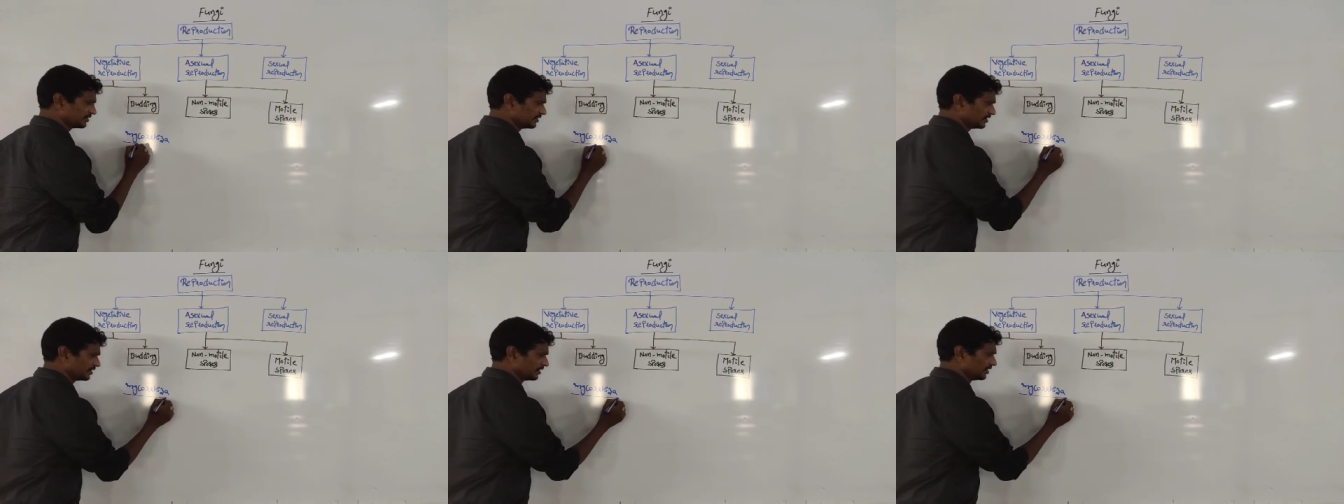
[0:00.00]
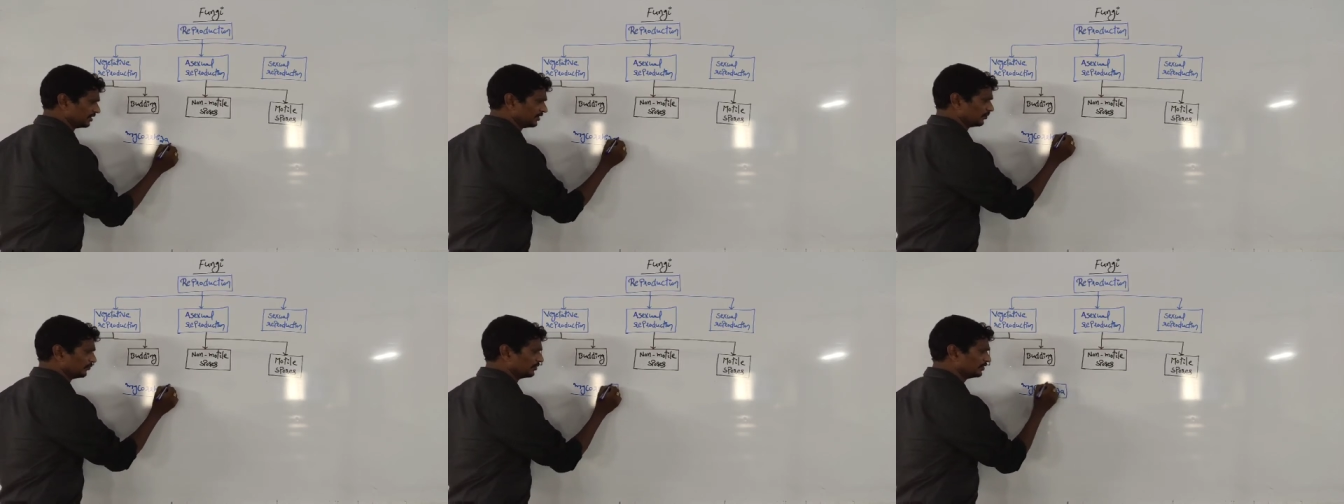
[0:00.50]
See,
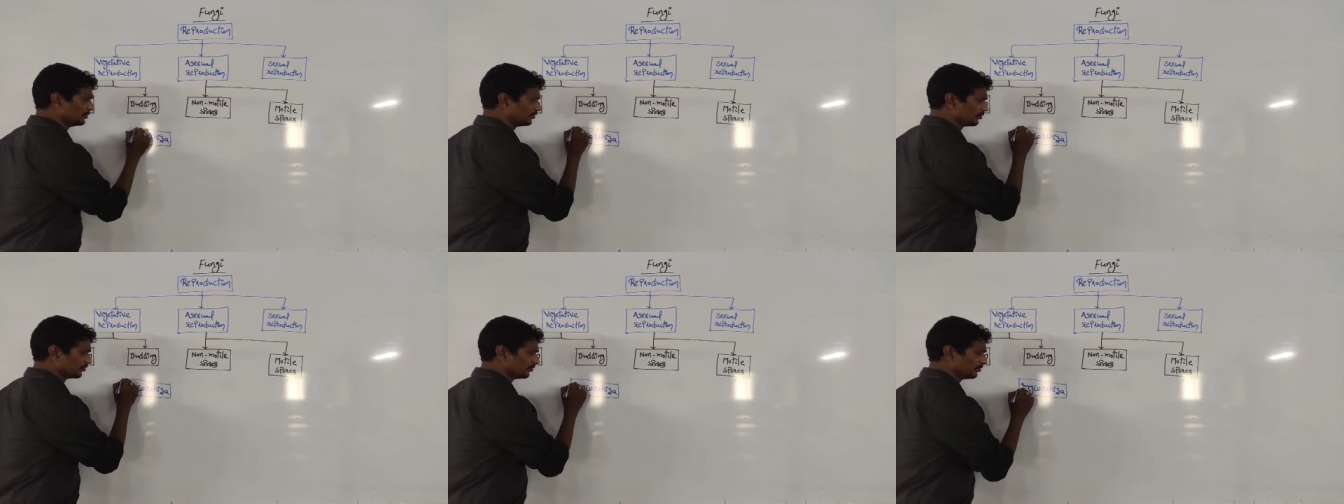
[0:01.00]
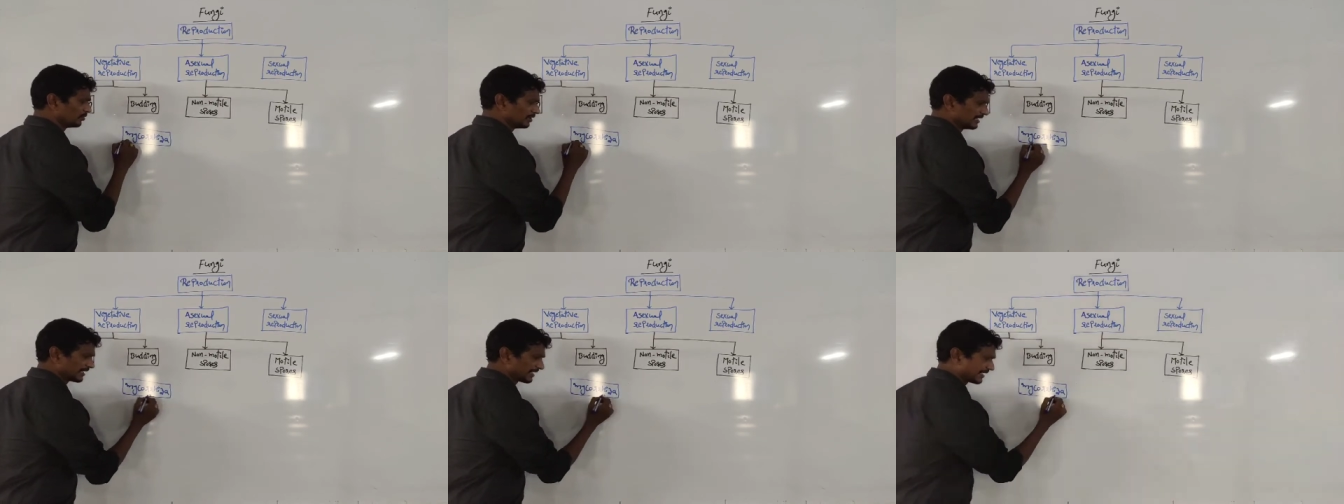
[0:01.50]
we know
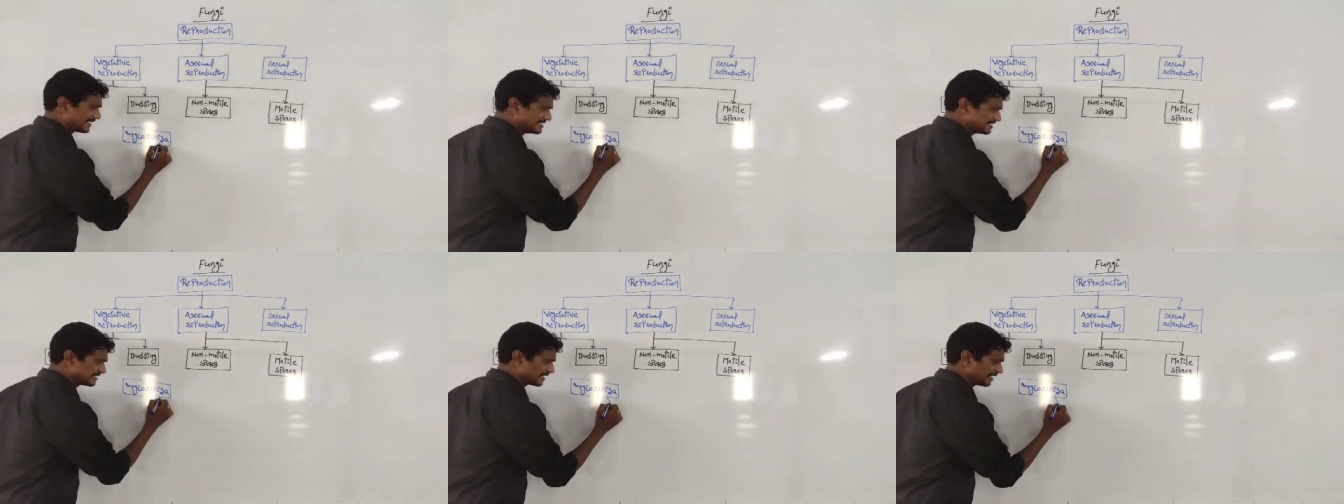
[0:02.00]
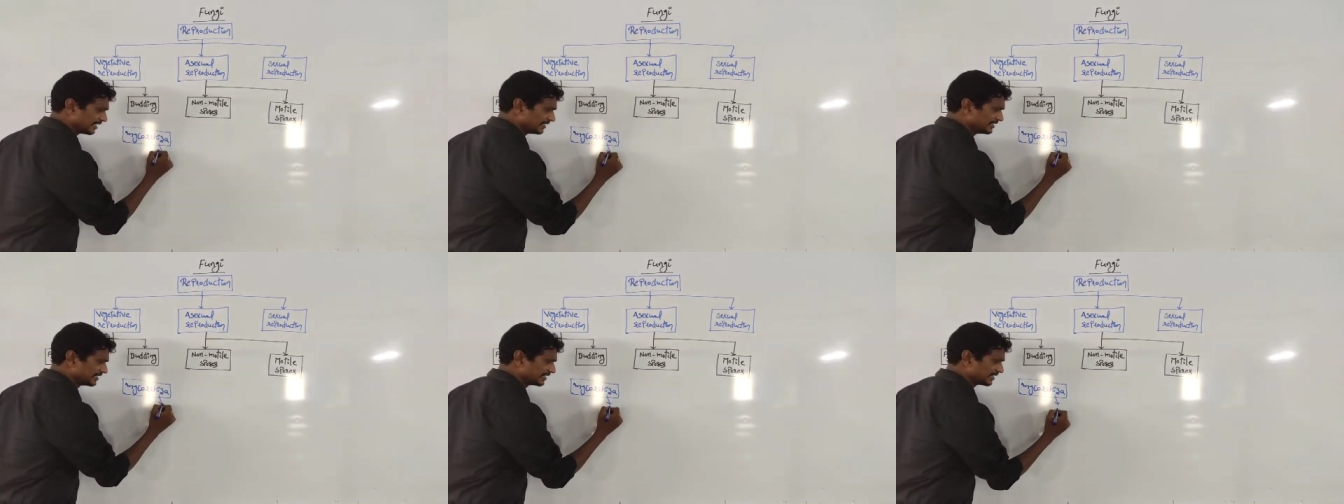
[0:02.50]
rhiza
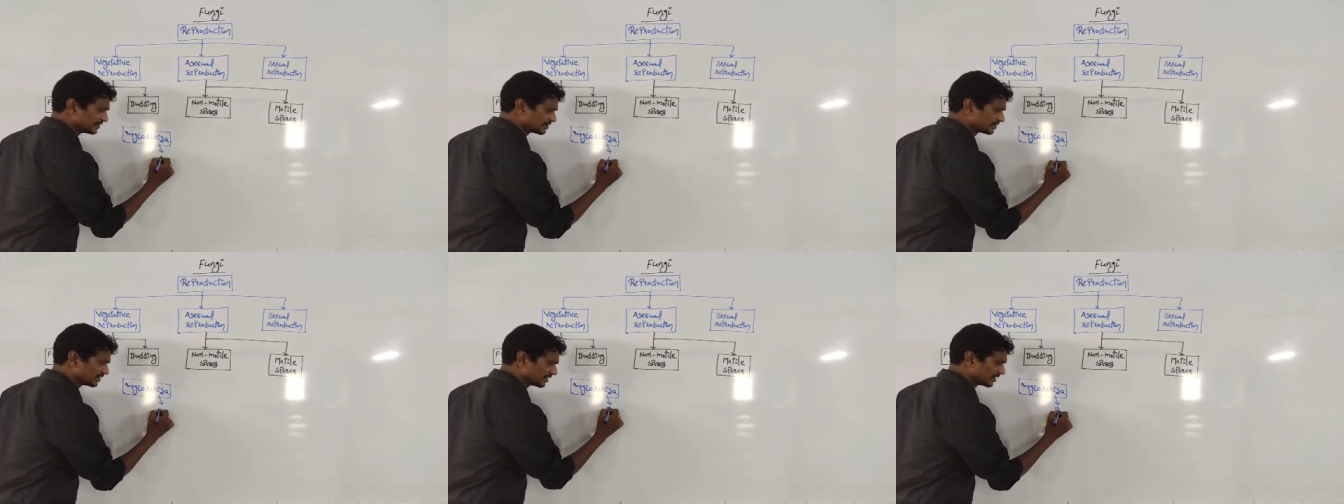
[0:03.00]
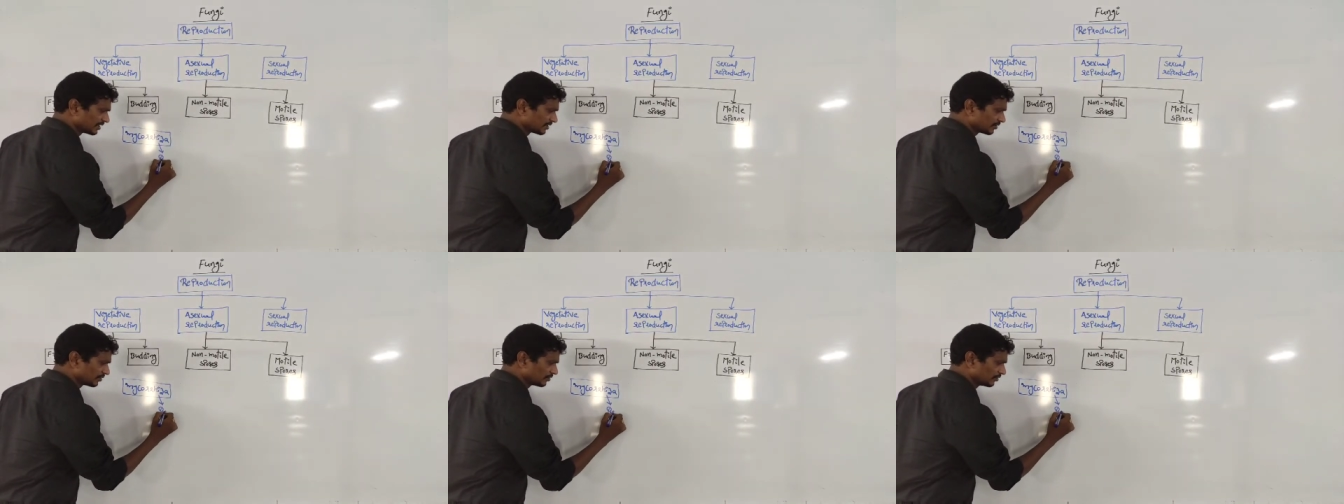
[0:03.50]
indicates here
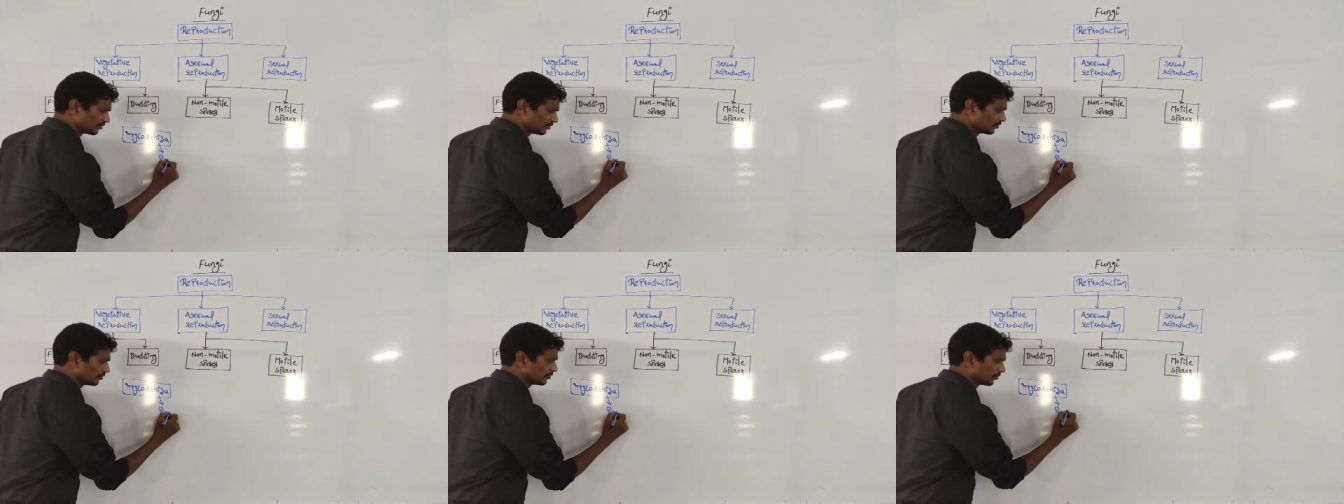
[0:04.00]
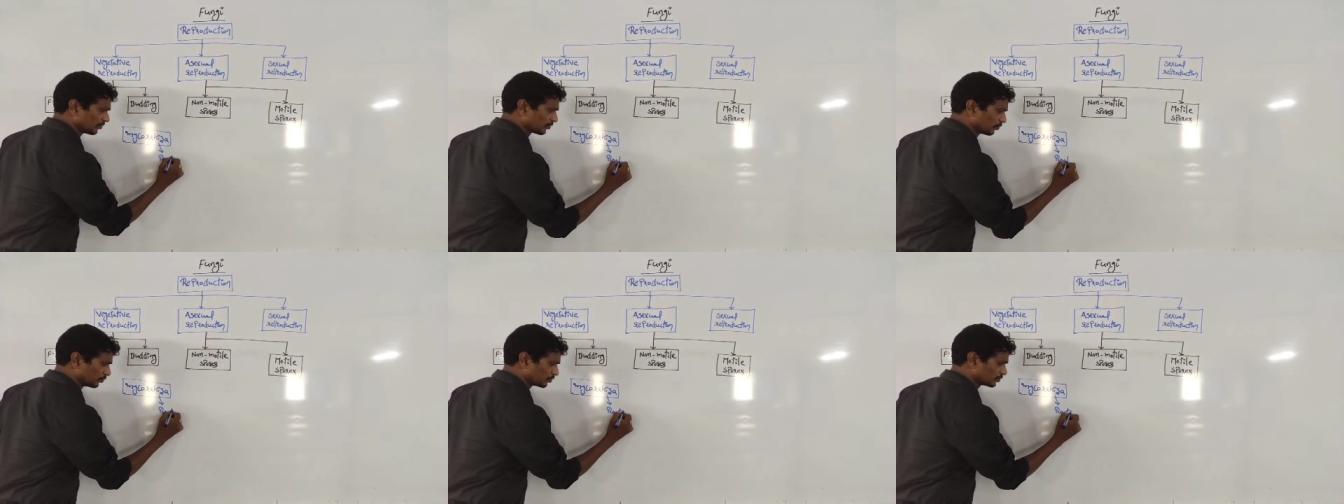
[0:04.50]

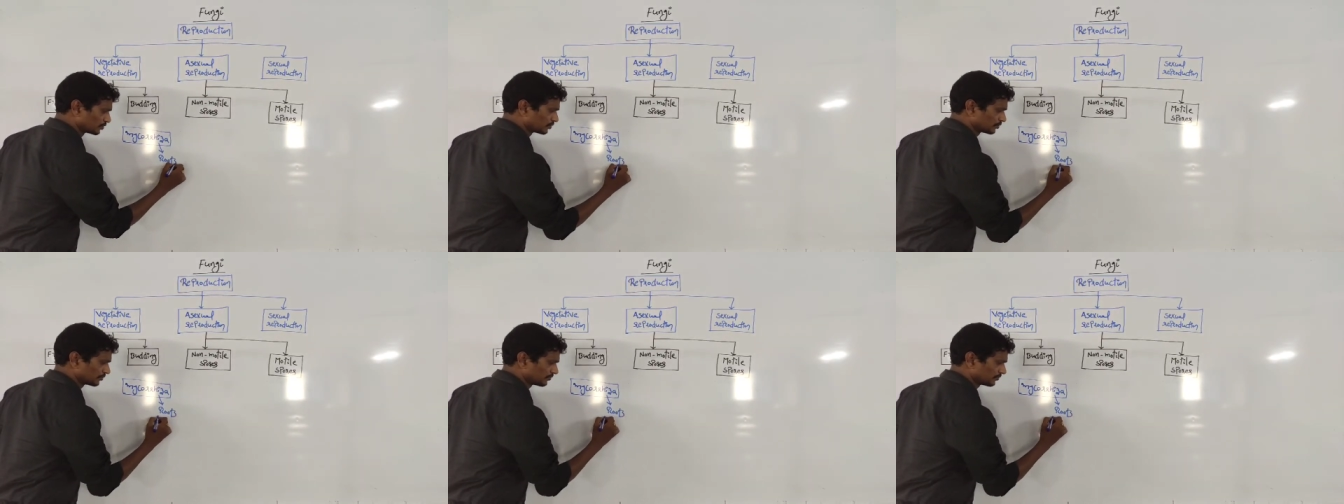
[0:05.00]
roots.